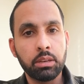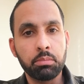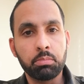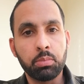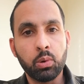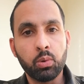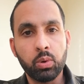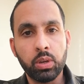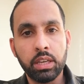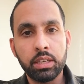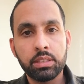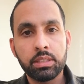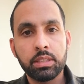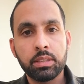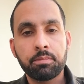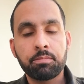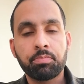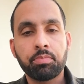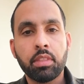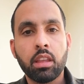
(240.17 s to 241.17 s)
employers.
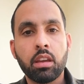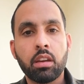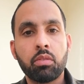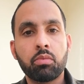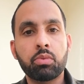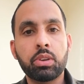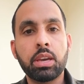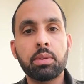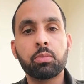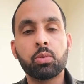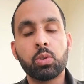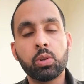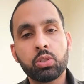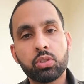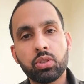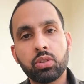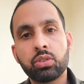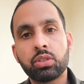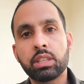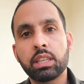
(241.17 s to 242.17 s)
We have
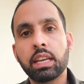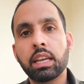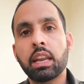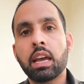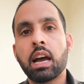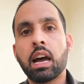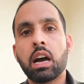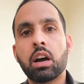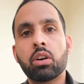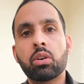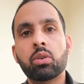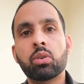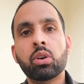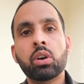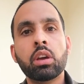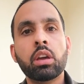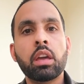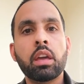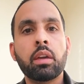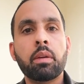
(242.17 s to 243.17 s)
also seen how
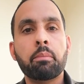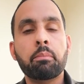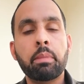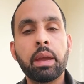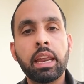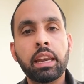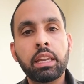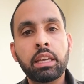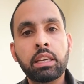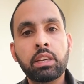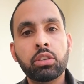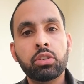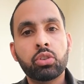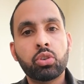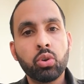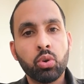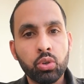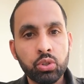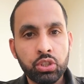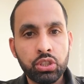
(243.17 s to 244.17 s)
many
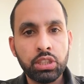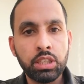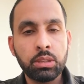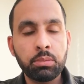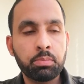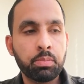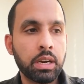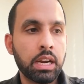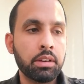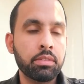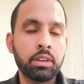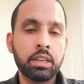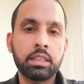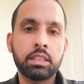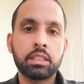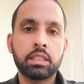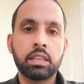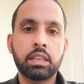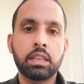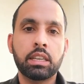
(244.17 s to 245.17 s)
dodgy
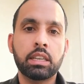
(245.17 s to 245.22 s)
private